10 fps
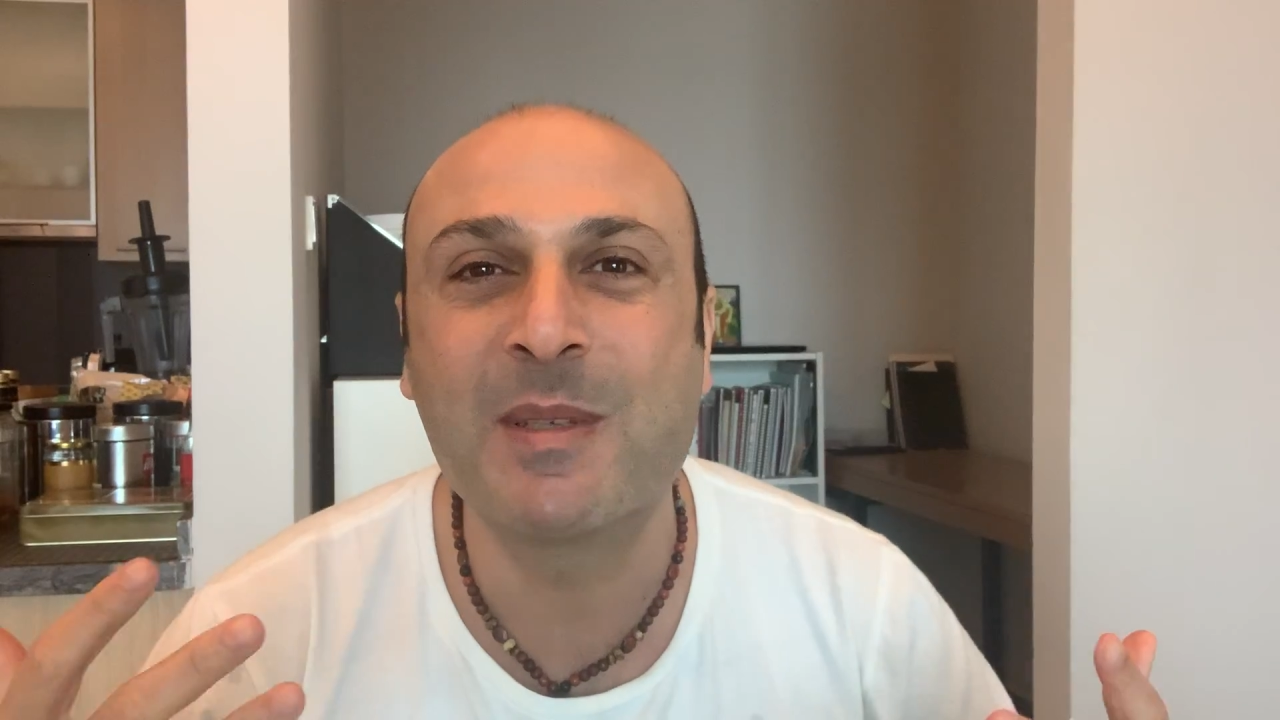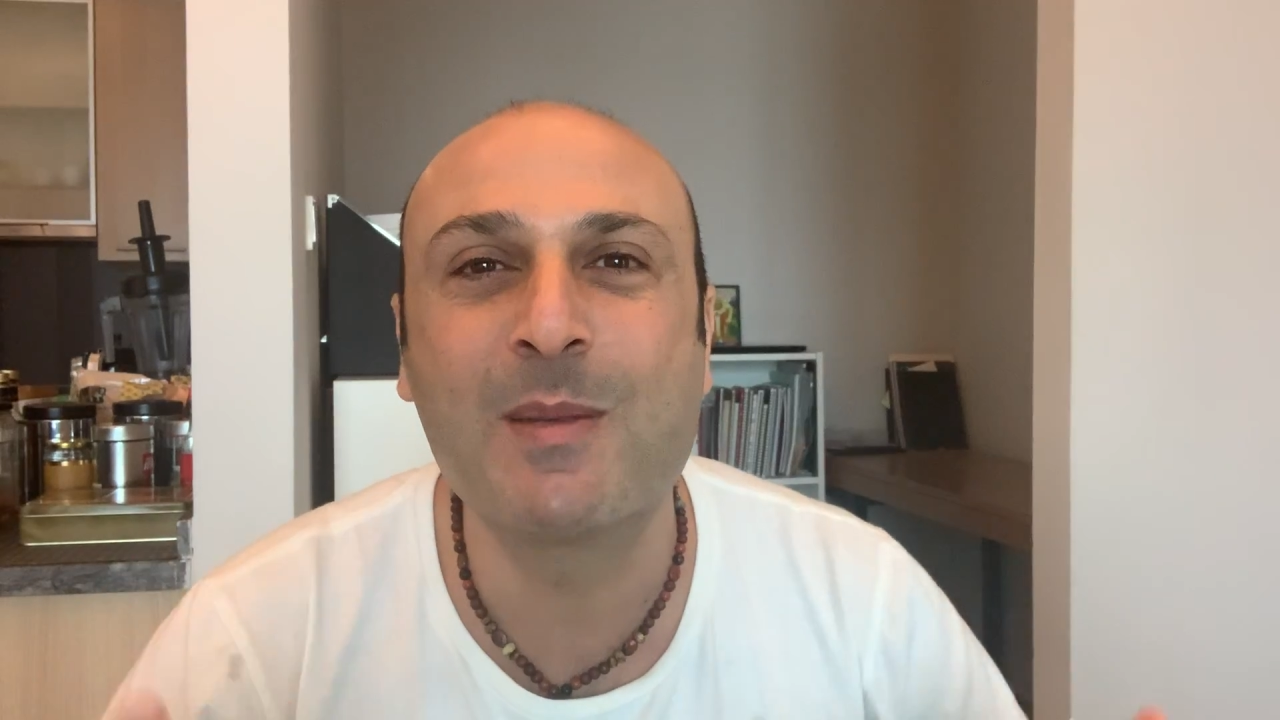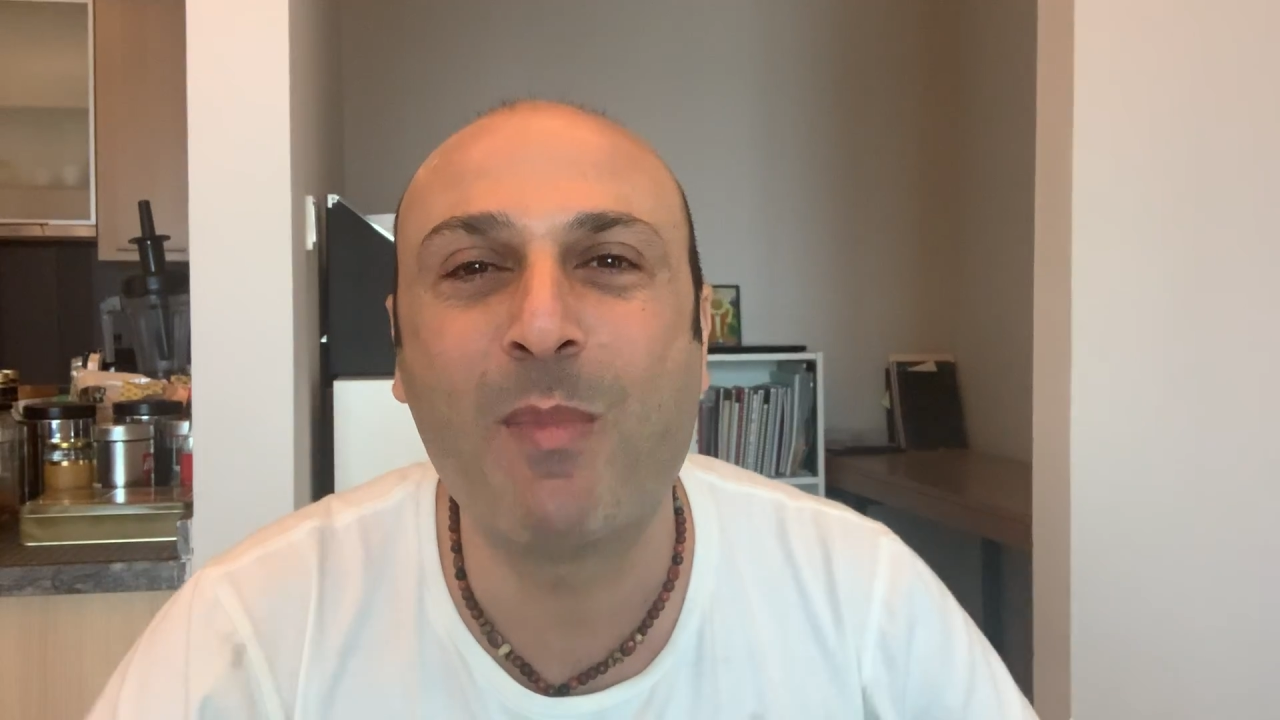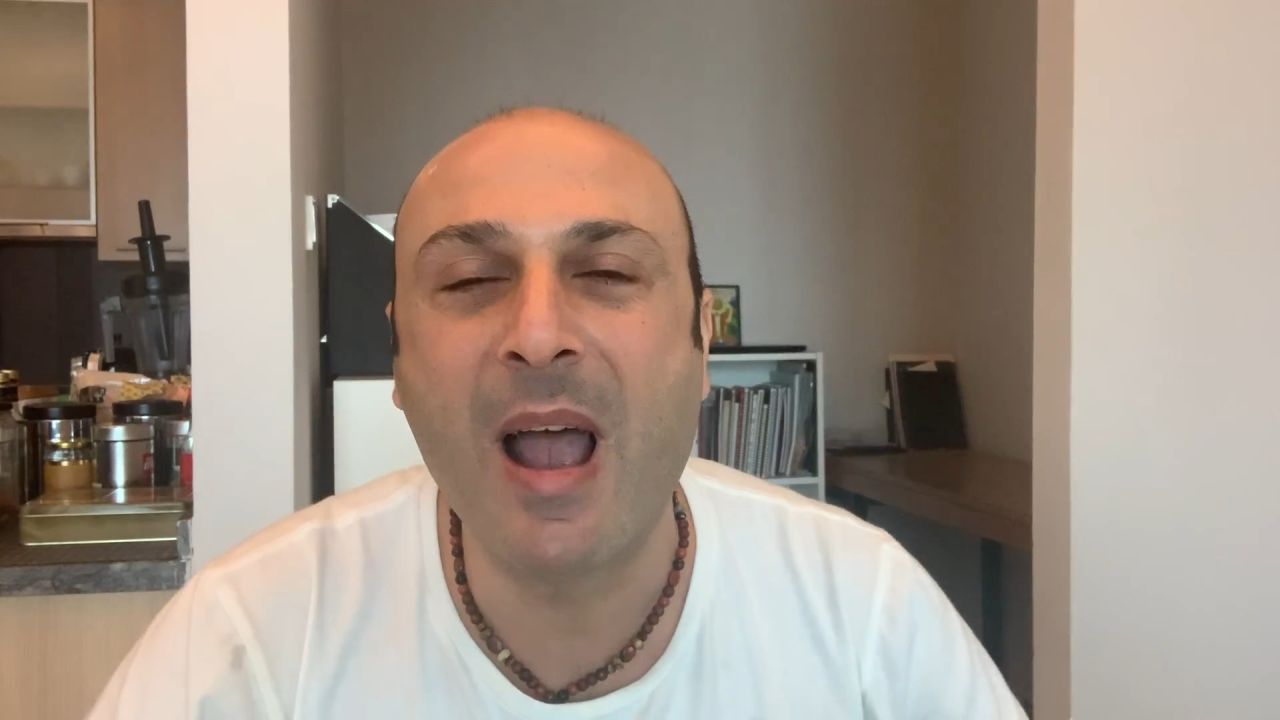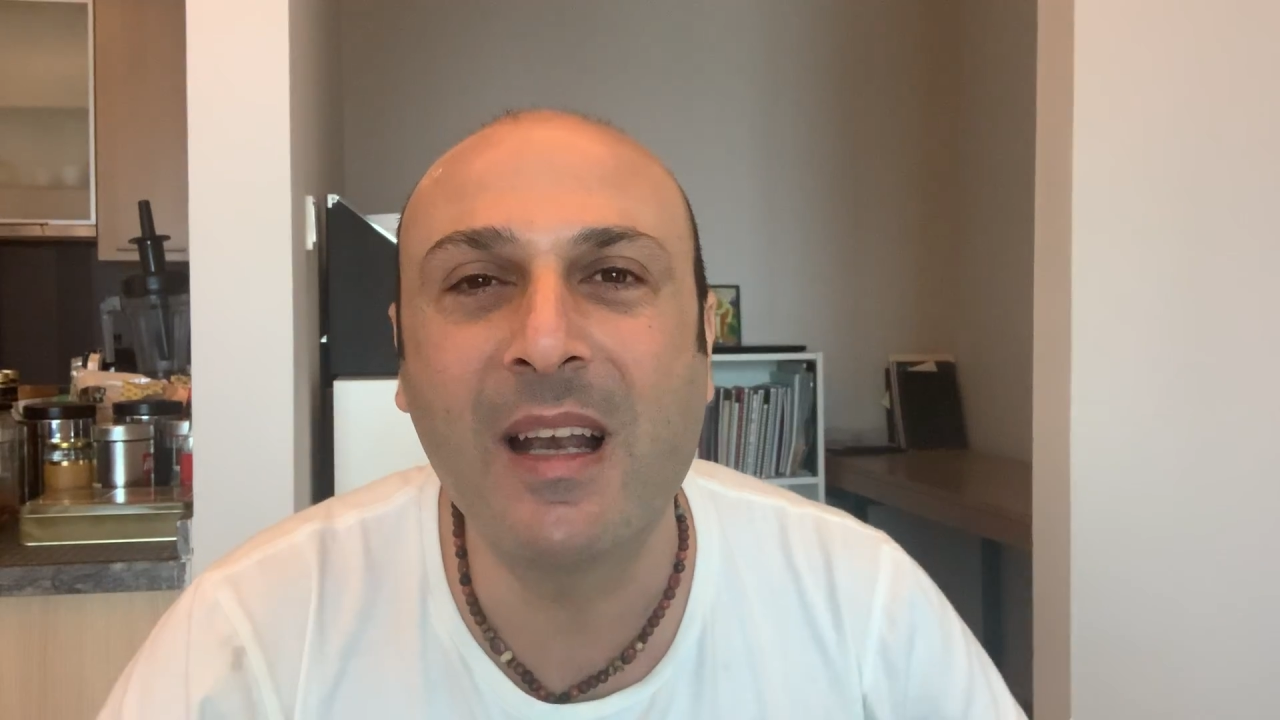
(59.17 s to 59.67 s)

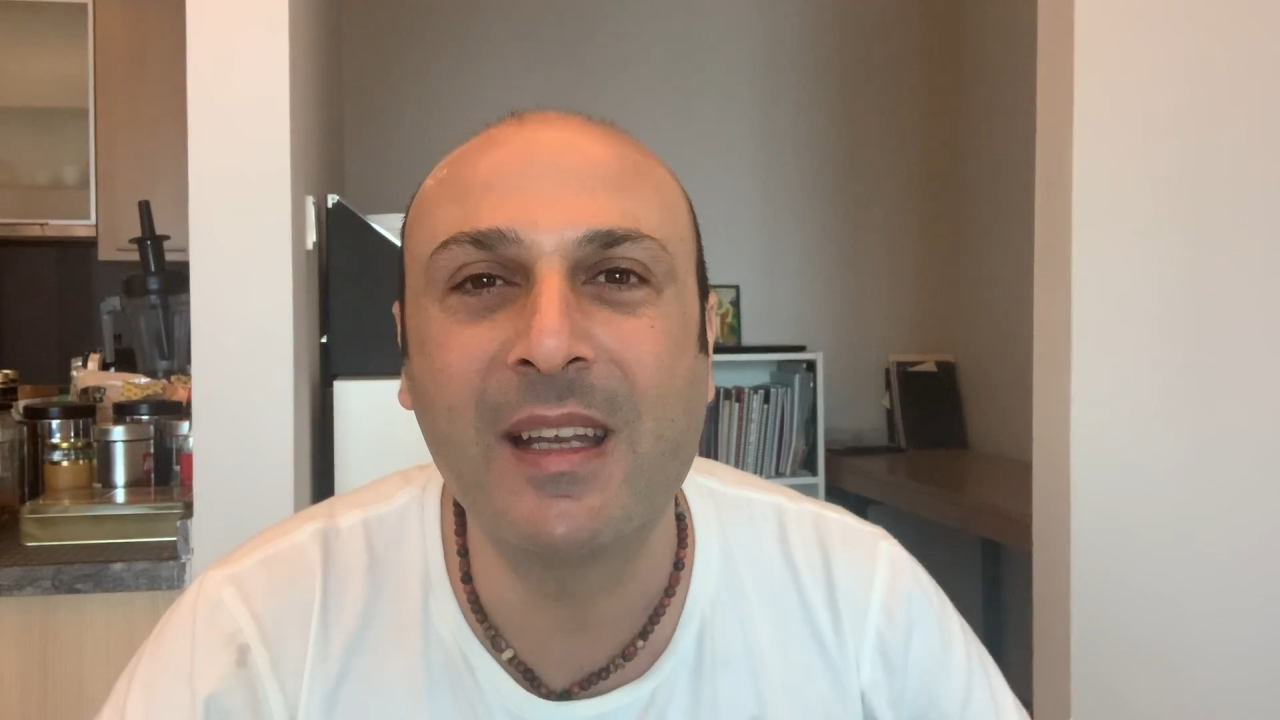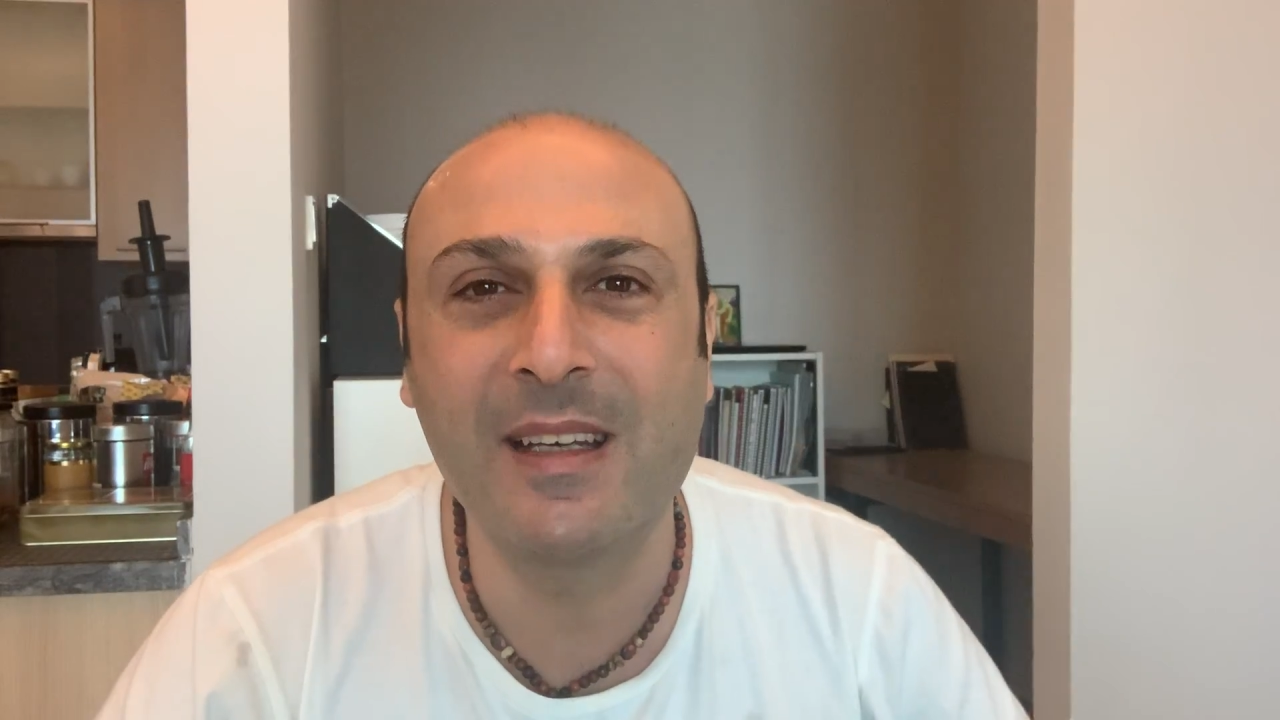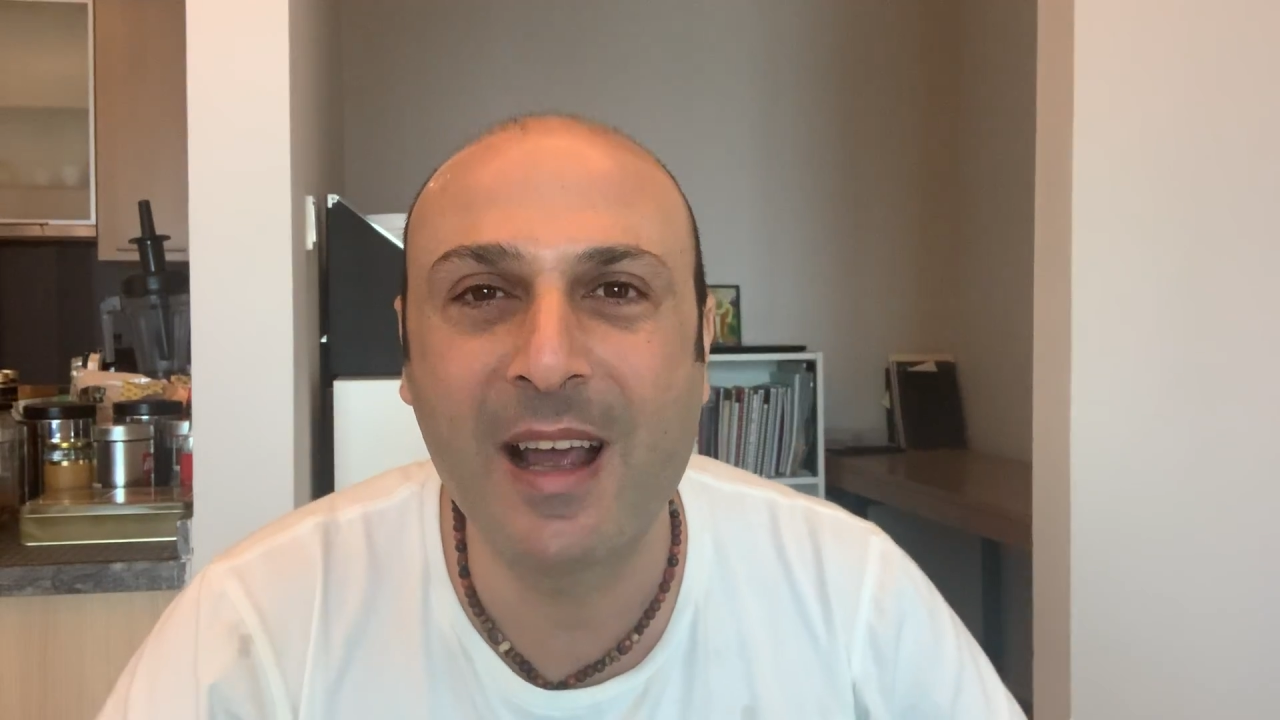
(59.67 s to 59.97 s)
smiling